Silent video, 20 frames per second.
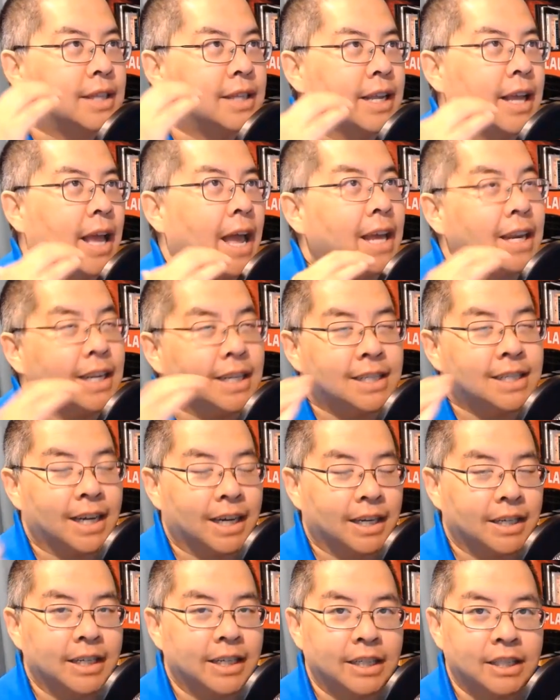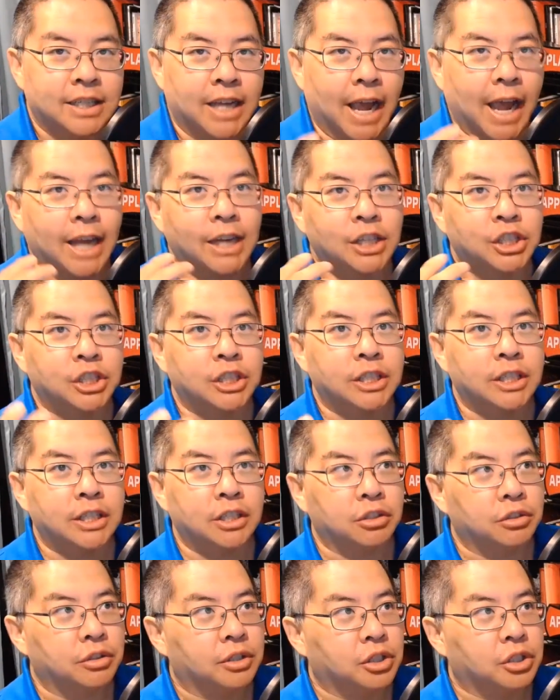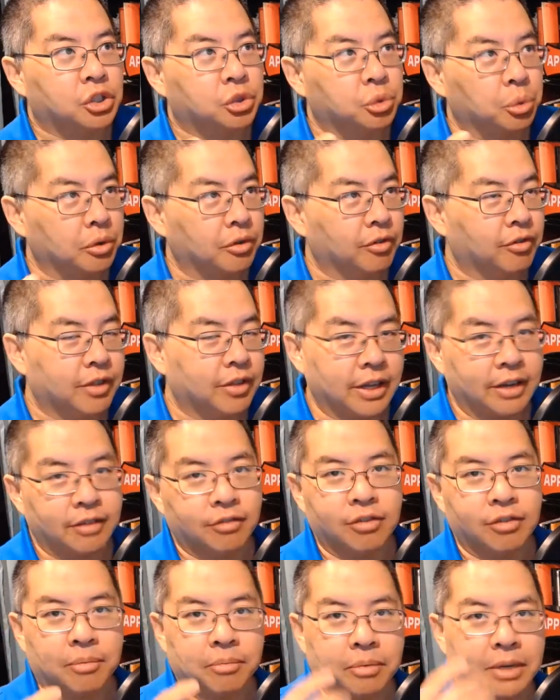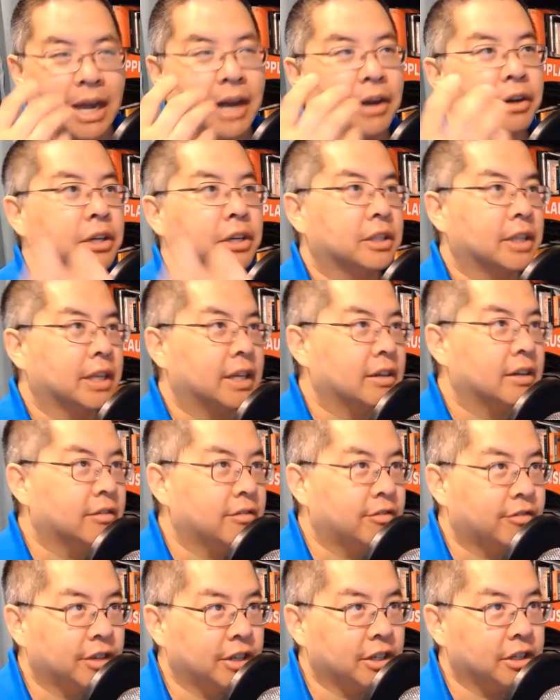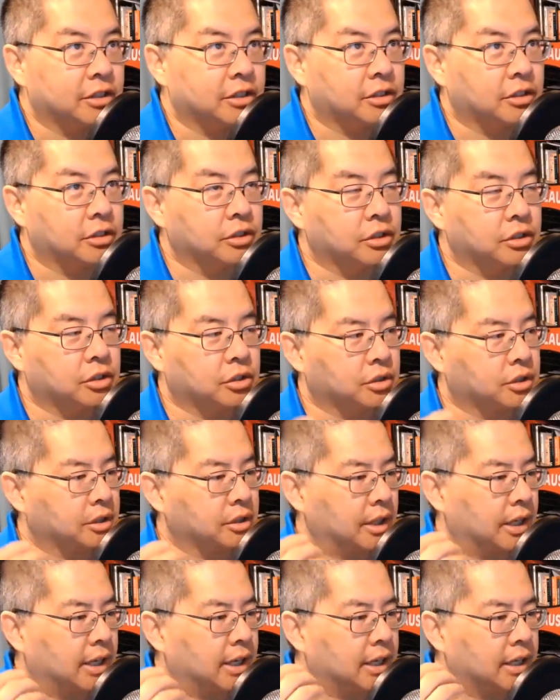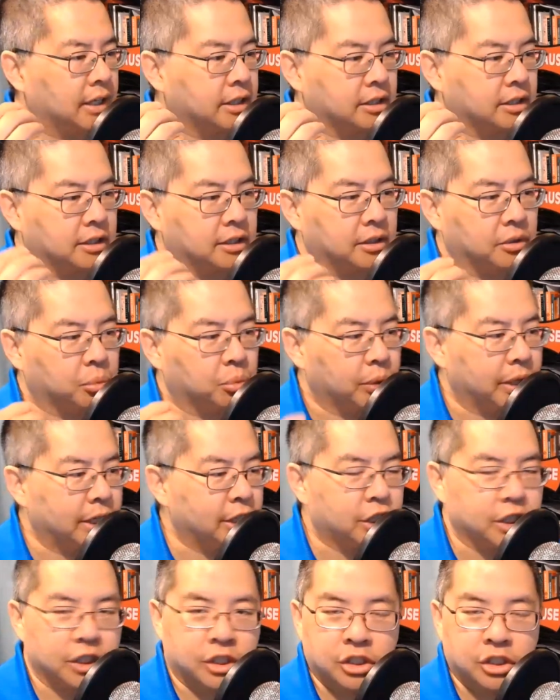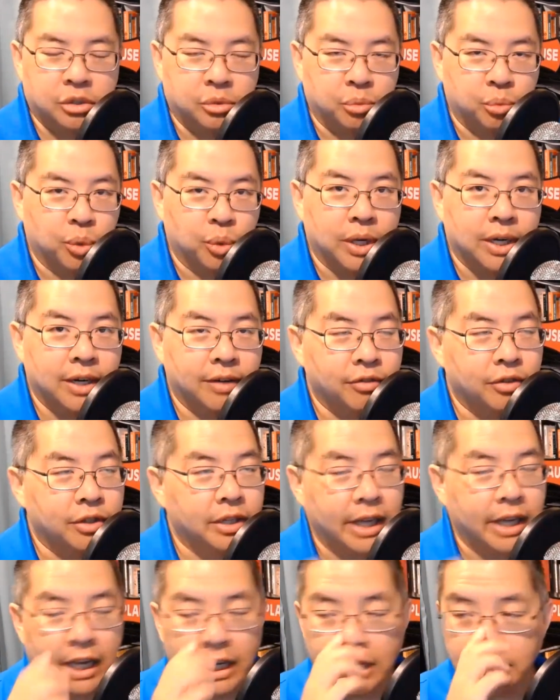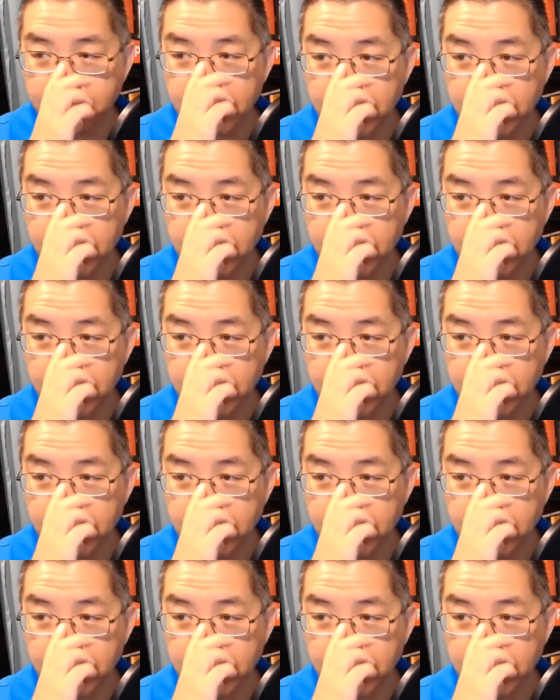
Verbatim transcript: Any technique to engineer this sort of thing, from calculated fields to widgets to whatever the case may